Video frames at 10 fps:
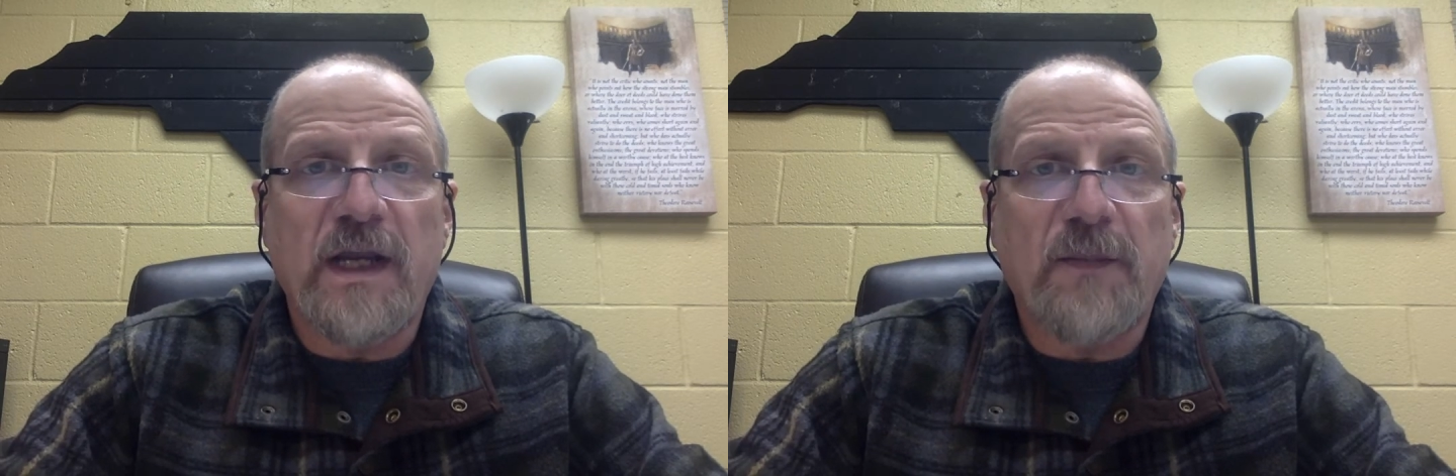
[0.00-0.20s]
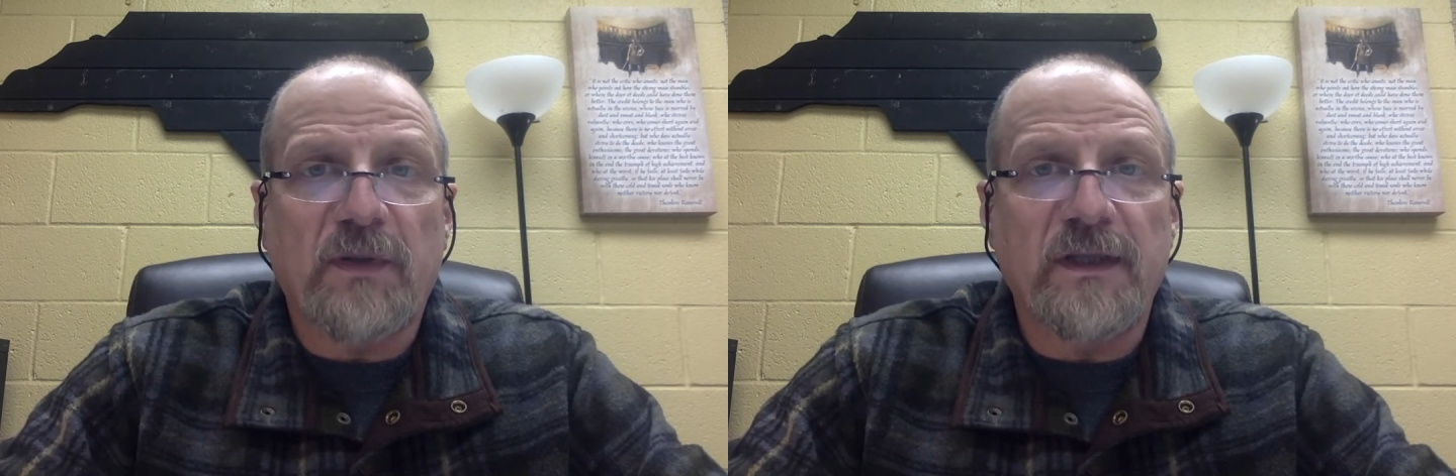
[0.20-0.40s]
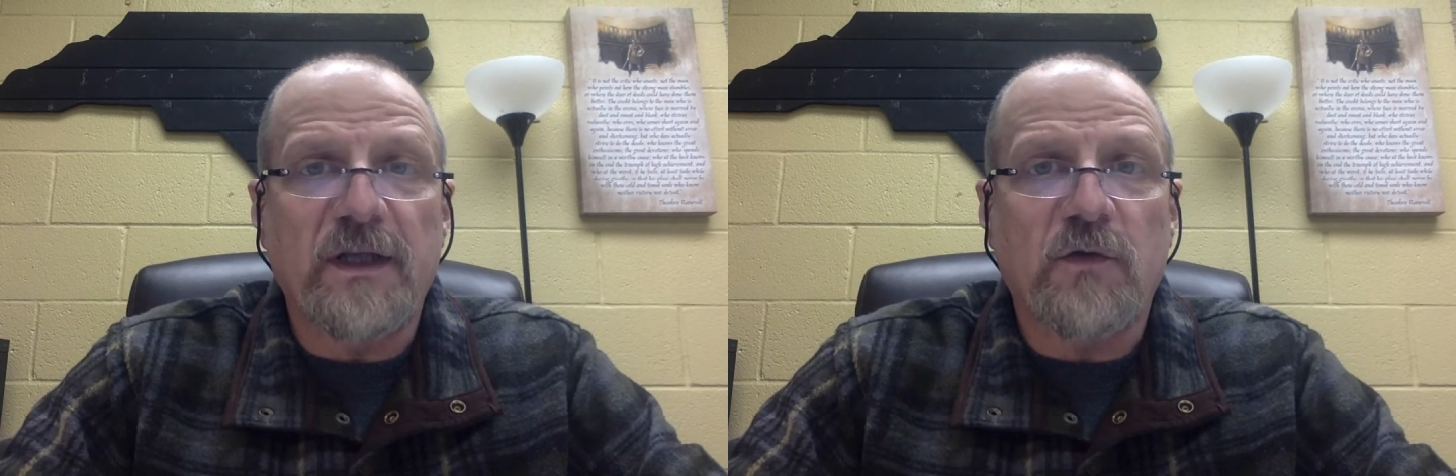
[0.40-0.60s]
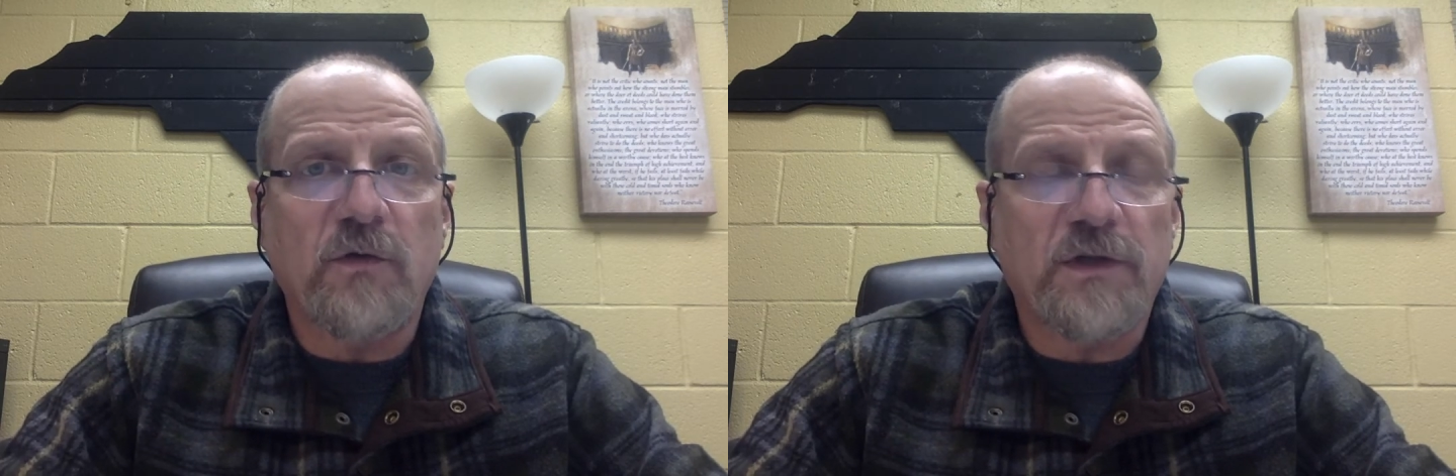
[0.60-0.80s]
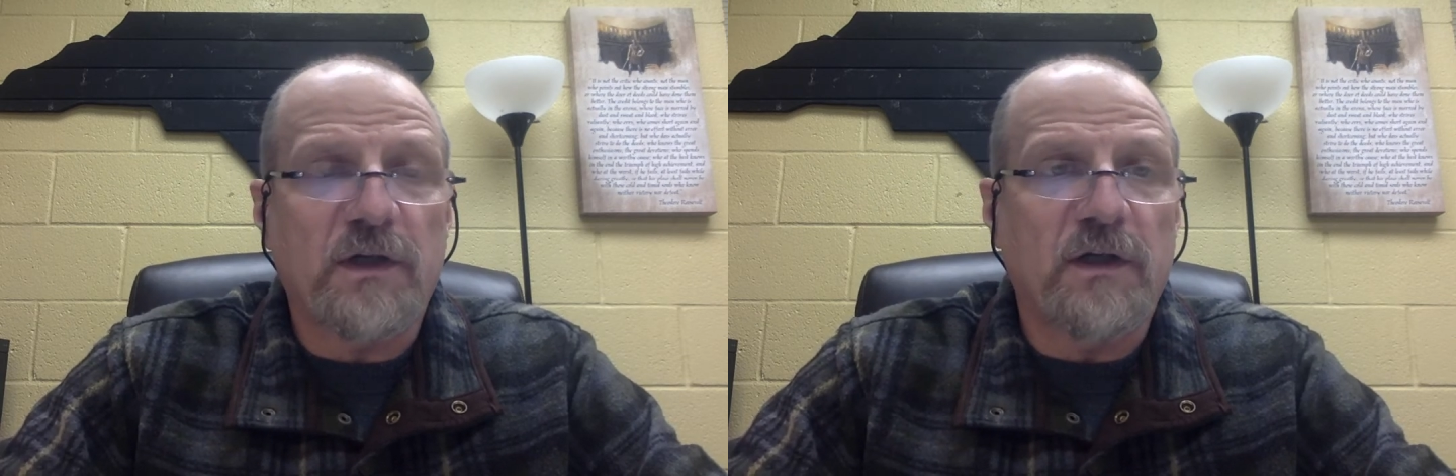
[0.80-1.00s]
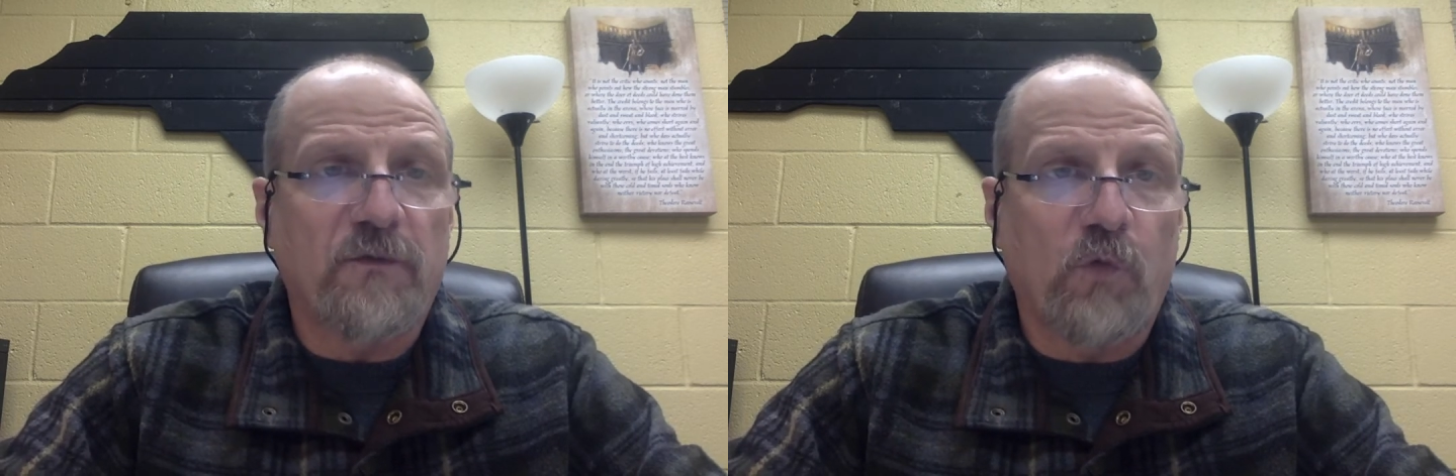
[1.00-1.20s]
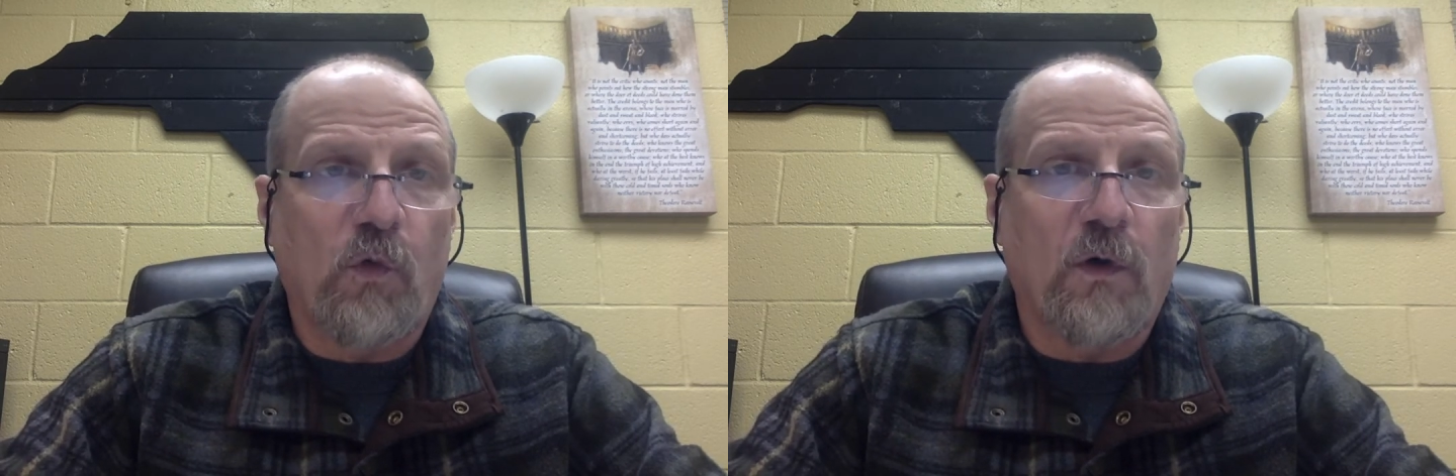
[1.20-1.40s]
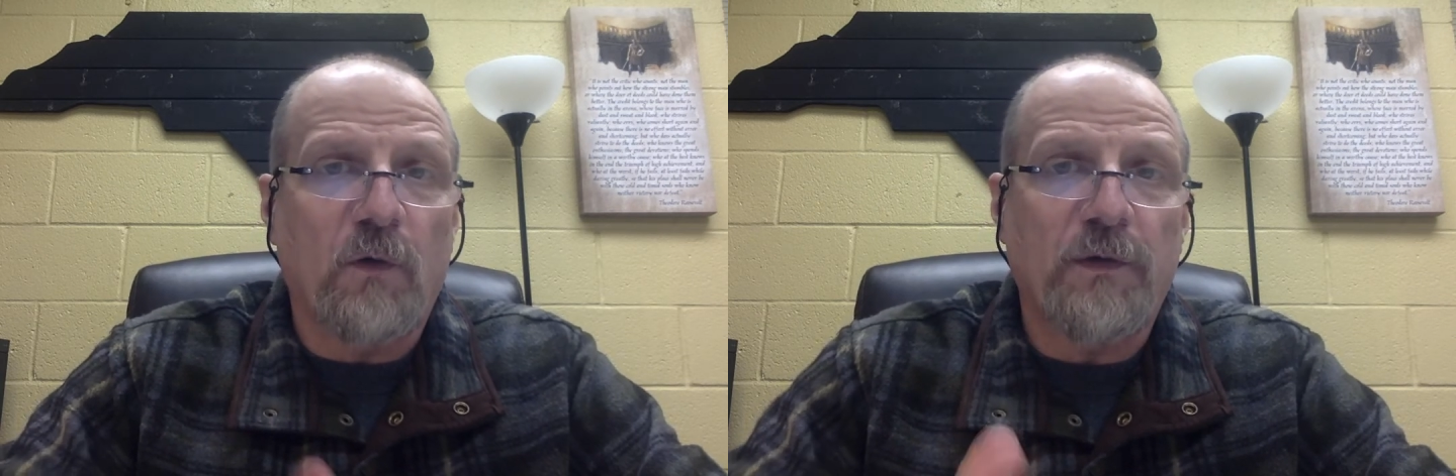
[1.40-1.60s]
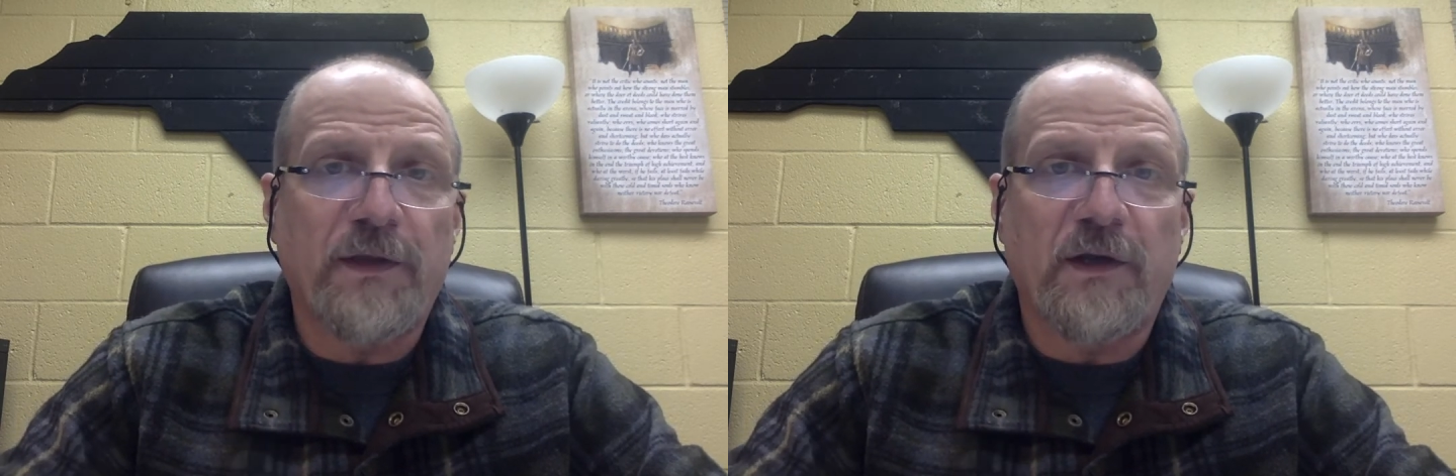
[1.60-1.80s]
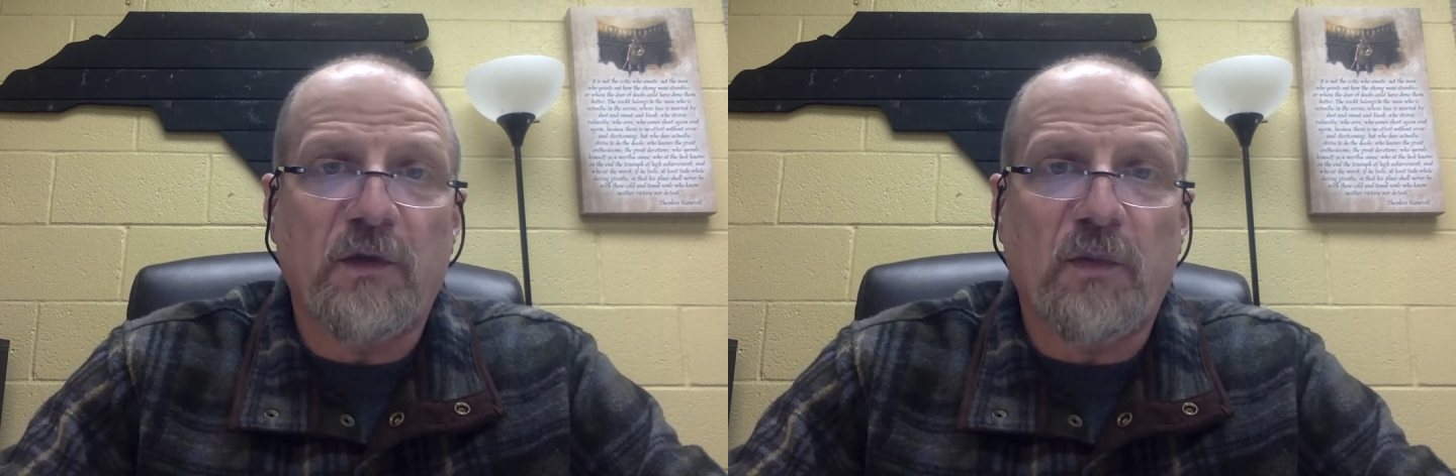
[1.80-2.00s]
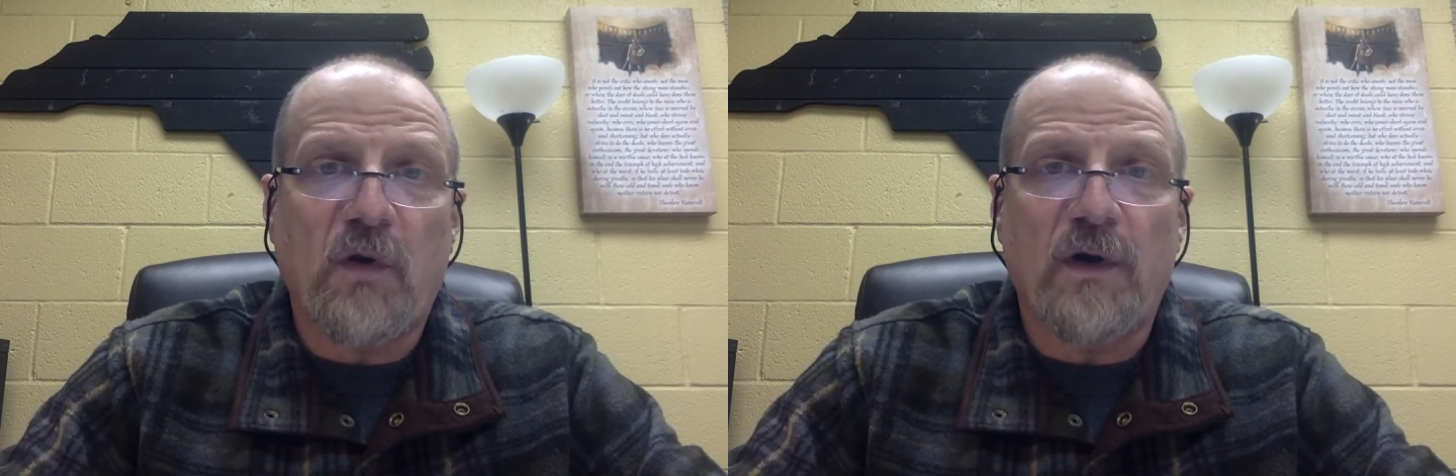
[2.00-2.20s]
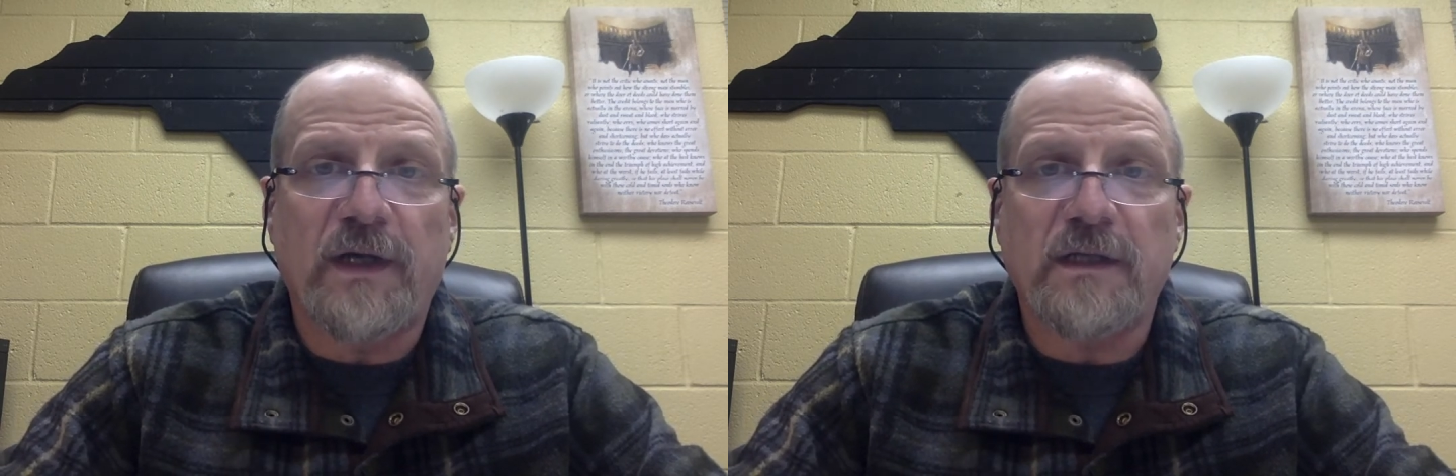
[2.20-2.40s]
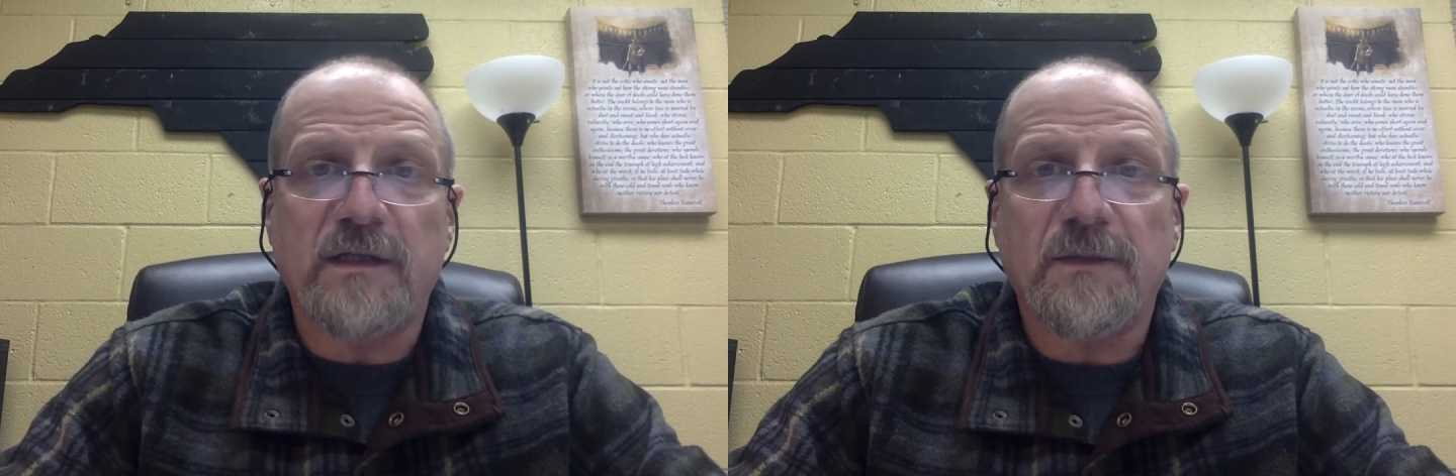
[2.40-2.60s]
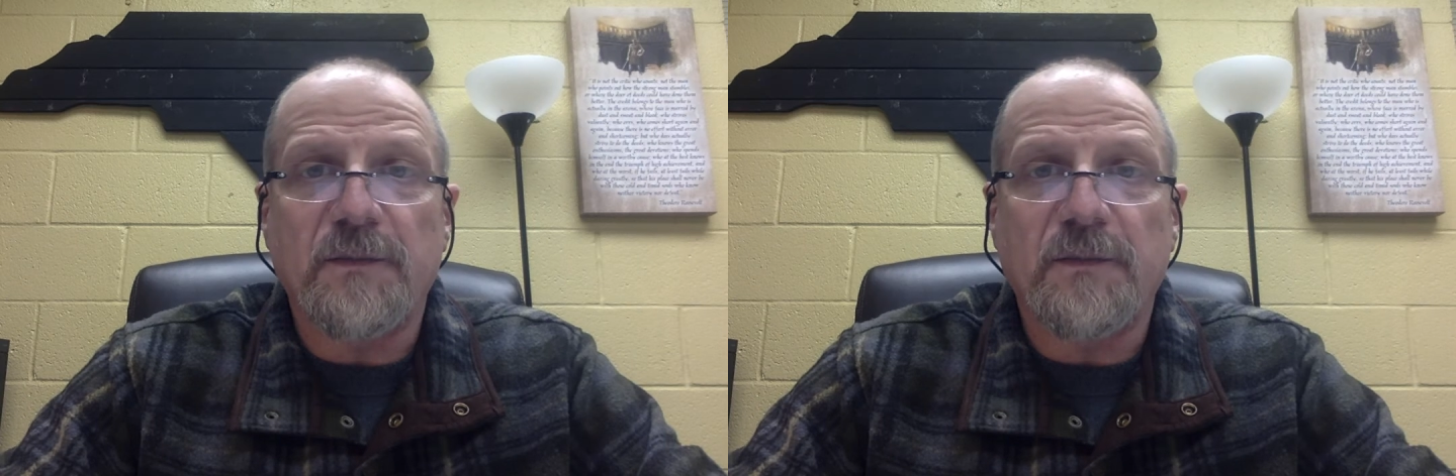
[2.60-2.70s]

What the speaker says: a political tug-of-war with the other parties.